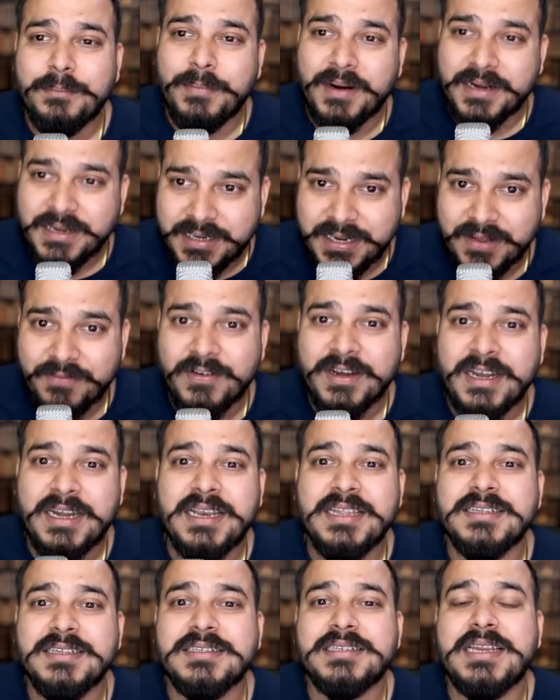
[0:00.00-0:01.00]
but
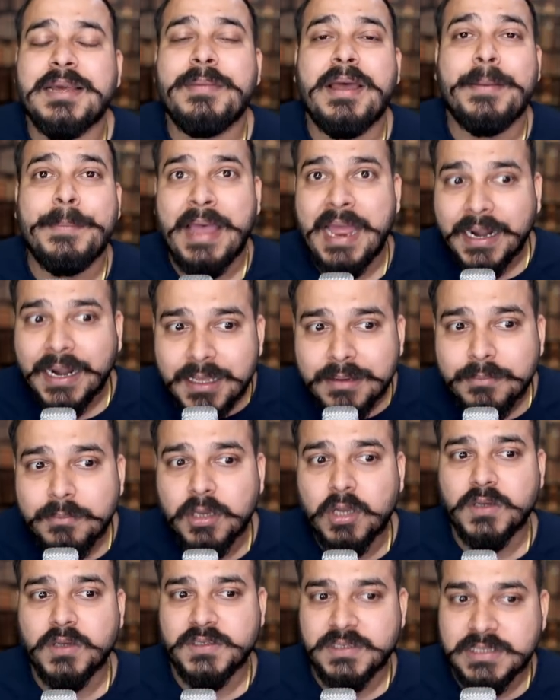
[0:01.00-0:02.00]
definitely this time I'm adding,
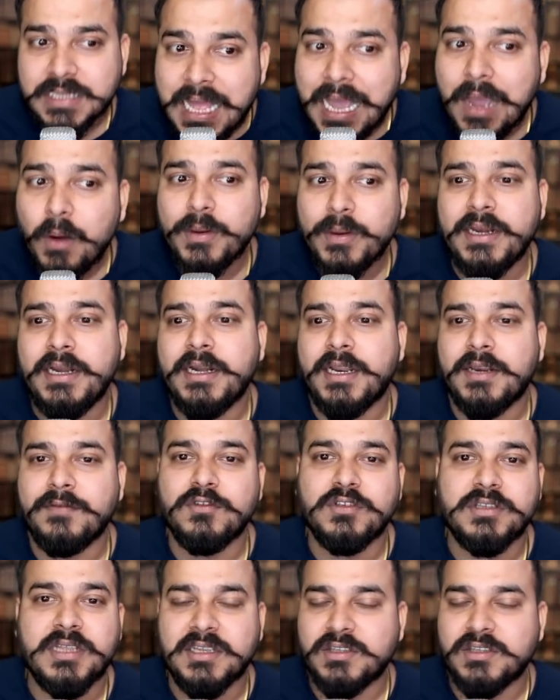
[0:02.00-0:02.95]
because now in interviews,